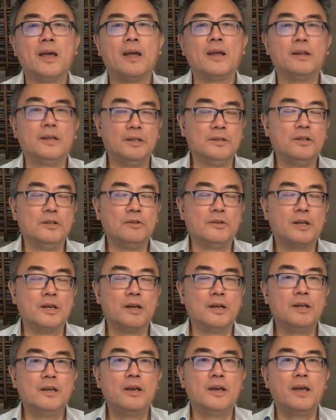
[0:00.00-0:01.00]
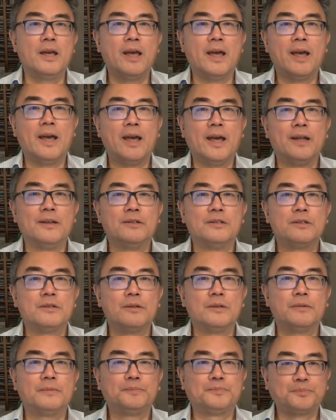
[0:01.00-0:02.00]
in the UK. And
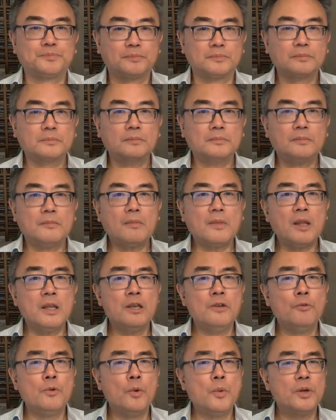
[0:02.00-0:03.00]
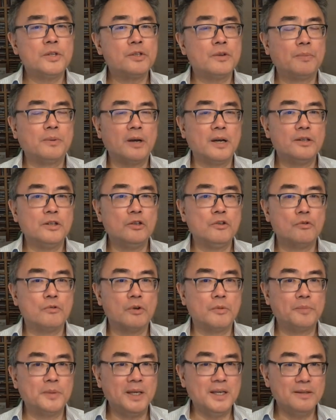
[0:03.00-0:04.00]
if we were to apply the
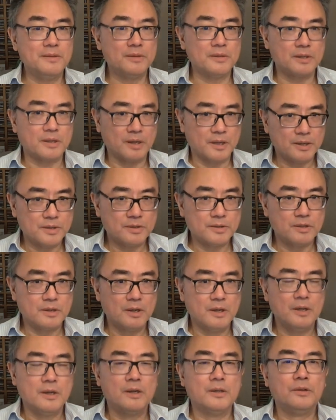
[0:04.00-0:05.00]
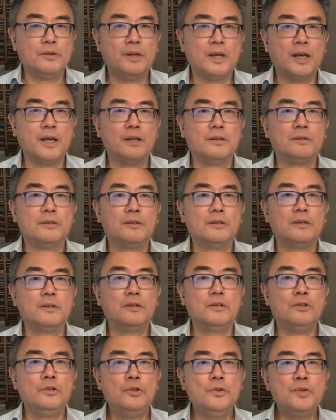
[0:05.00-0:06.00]
European test, then
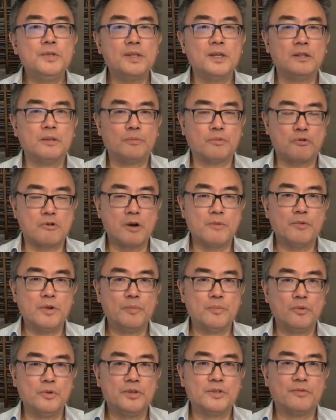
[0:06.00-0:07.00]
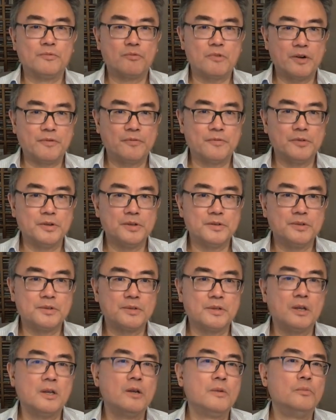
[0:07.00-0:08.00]
using the primary point of reference
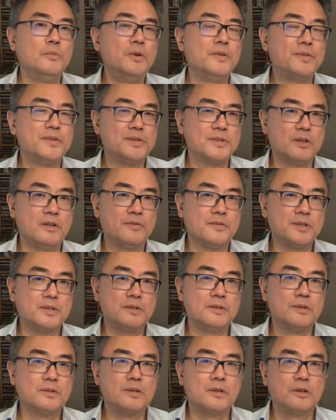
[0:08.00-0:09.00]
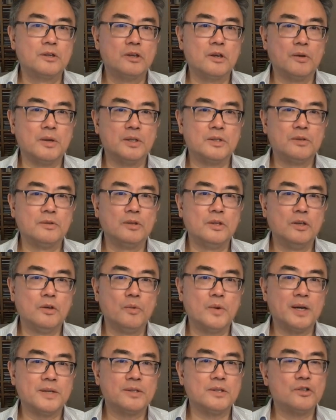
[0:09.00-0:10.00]
with the services going to the
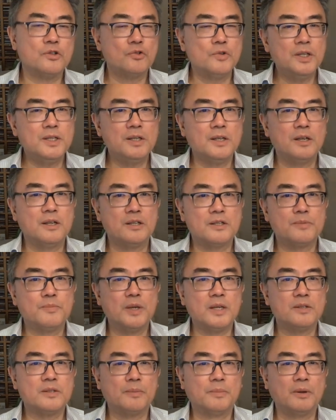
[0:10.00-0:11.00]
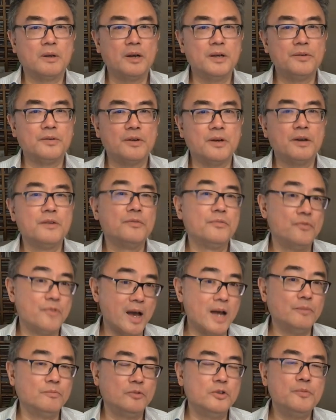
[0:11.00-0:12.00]
US and treating it as being supplied there,
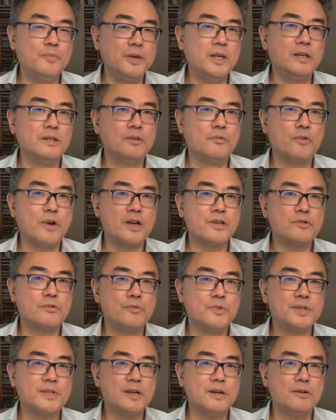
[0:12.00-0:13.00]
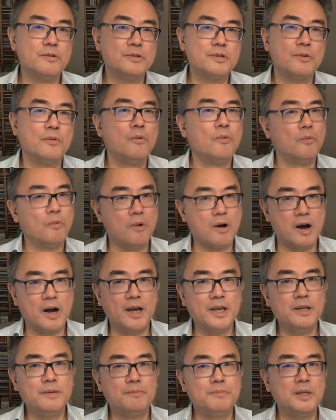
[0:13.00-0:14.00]
that would be an irrational result.
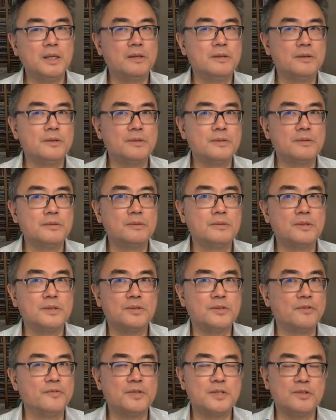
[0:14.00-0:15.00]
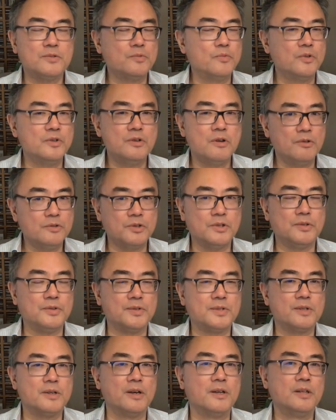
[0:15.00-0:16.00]
Why? Because the services were not
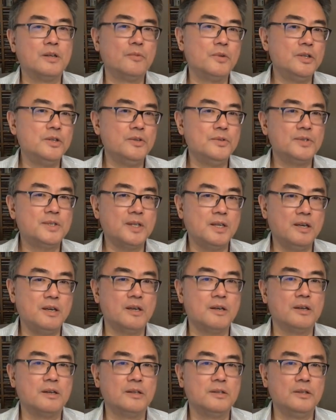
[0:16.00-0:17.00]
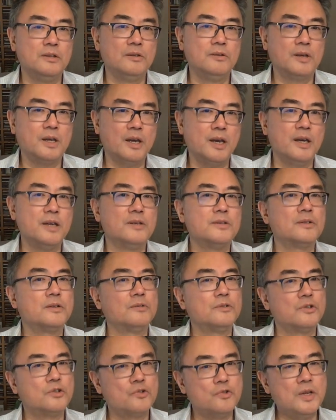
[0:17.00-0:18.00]
used there. They were used here in the UK. So
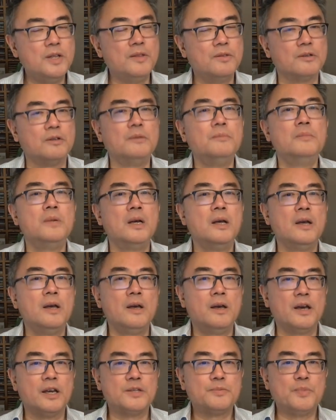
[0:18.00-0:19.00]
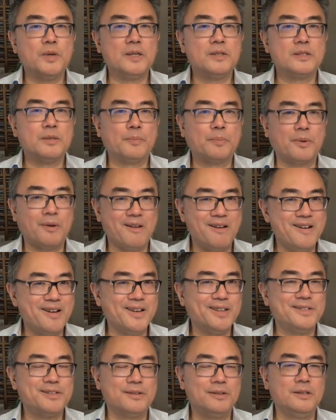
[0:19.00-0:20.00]
to treat them as being
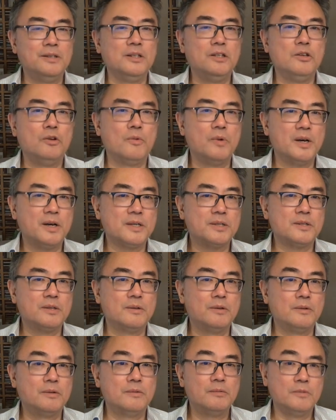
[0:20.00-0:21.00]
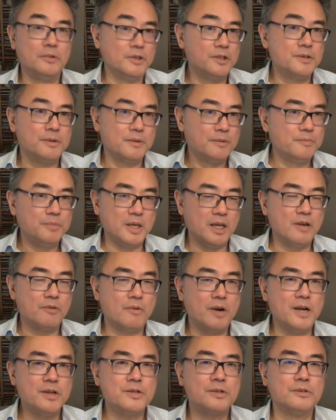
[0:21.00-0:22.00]
supplied in the US would be
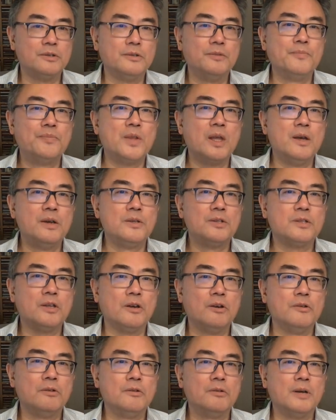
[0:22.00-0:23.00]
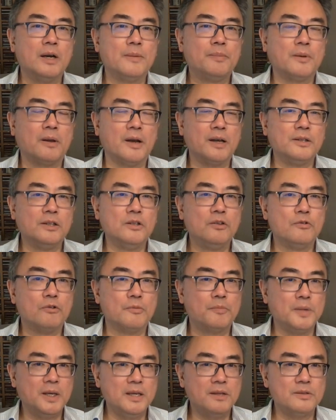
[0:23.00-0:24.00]
irrational. So applying the
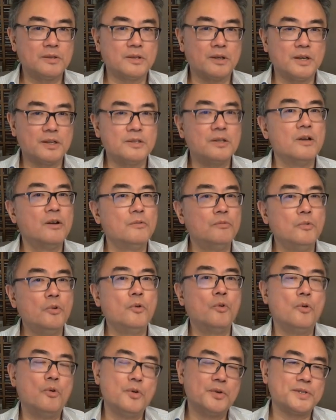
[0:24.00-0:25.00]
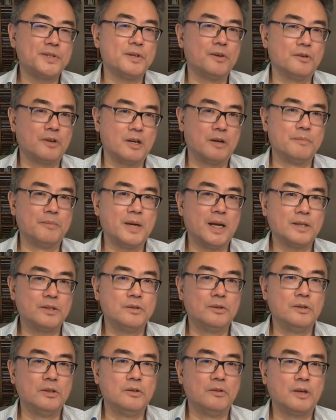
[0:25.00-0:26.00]
European test will also come back to
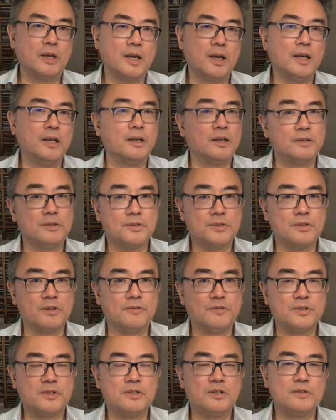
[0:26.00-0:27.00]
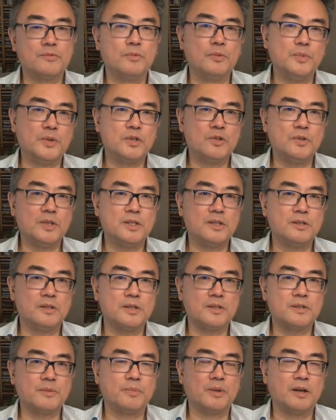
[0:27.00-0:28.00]
the UK, and the services will be treated
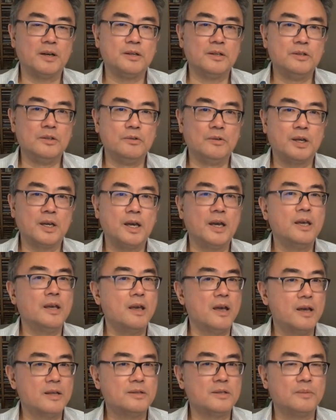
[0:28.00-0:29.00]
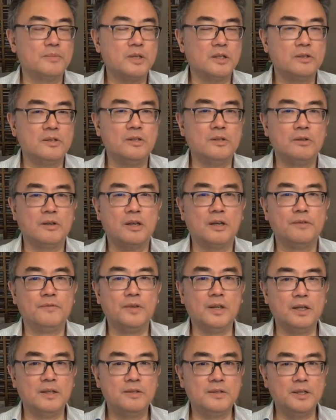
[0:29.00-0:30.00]
as supplied in UK and subject to UK
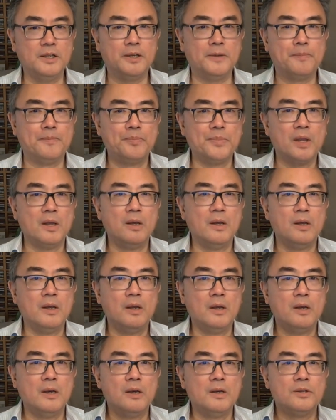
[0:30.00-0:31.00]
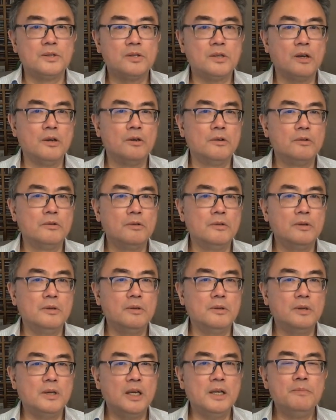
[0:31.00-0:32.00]
VAT. So
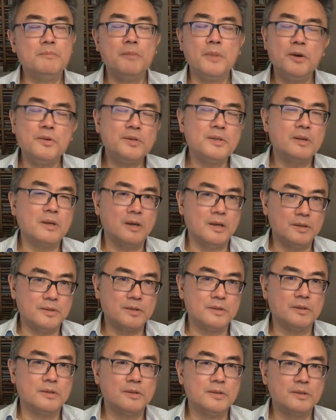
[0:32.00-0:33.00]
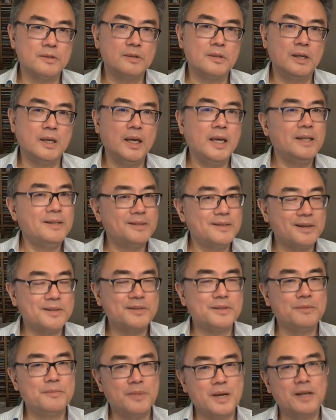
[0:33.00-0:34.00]
in most cases, it
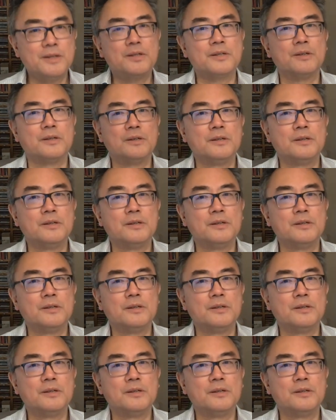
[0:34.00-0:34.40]
doesn't matter